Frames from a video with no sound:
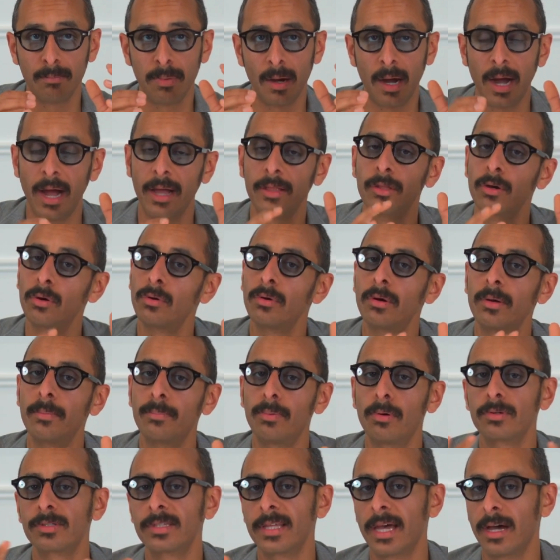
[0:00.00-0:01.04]
But I don't
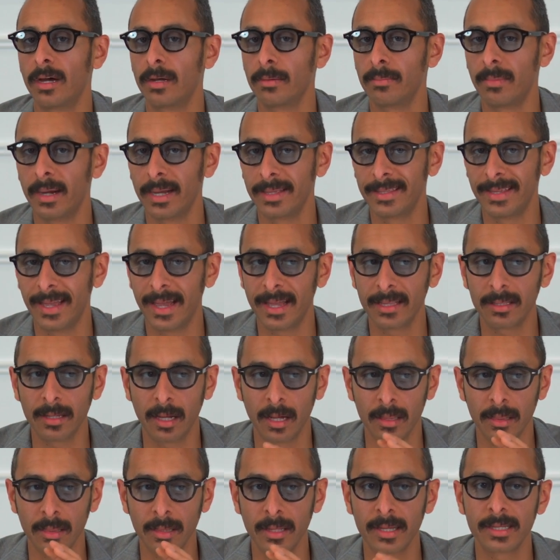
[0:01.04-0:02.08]
impose that on my dad
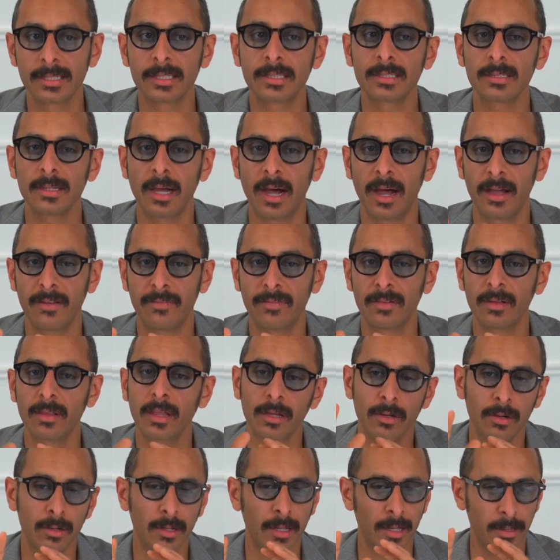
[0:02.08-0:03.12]
unless I feel
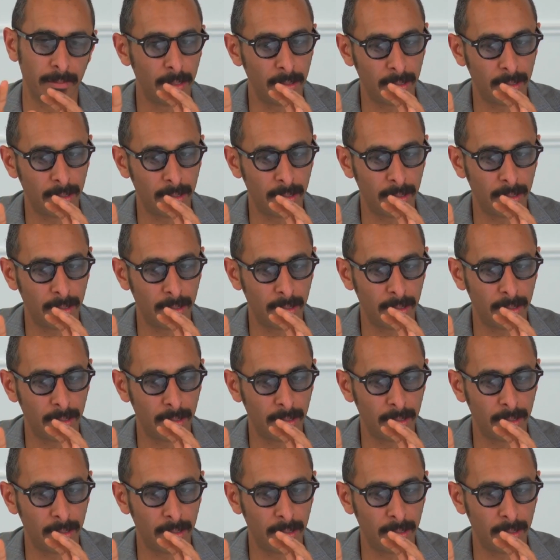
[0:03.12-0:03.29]
like, okay,